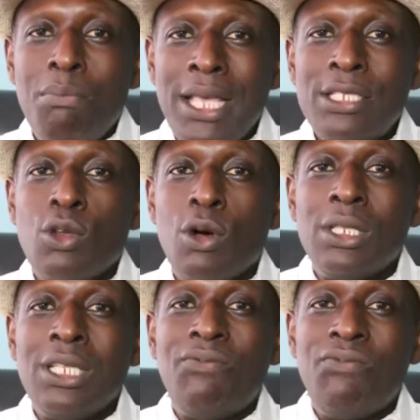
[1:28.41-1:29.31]
based
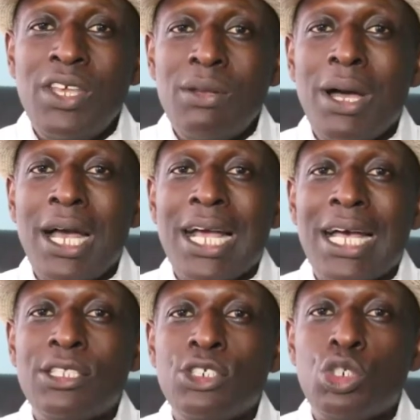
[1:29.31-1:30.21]
on the feedback
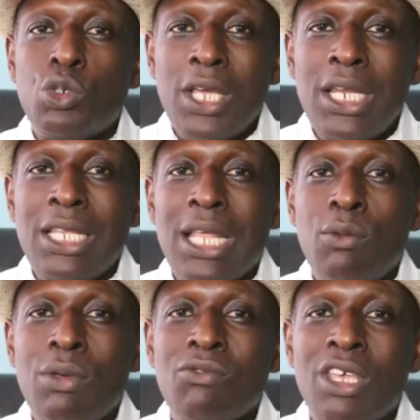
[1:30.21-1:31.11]
and the training
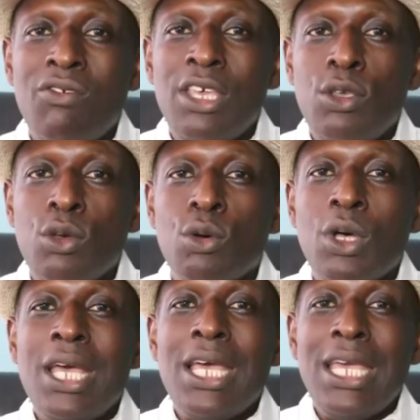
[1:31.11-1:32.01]
that we've given
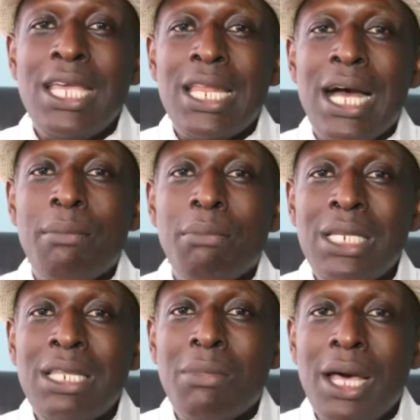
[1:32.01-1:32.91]
you in our
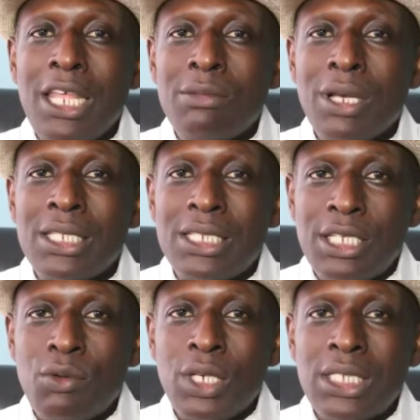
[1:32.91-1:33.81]
money management
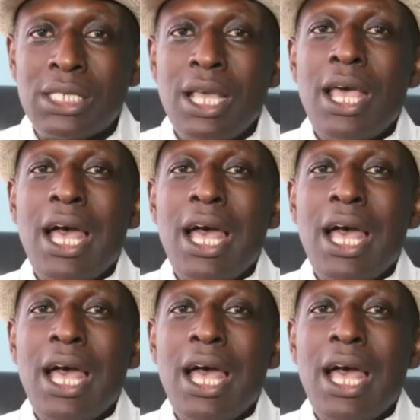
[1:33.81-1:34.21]
series,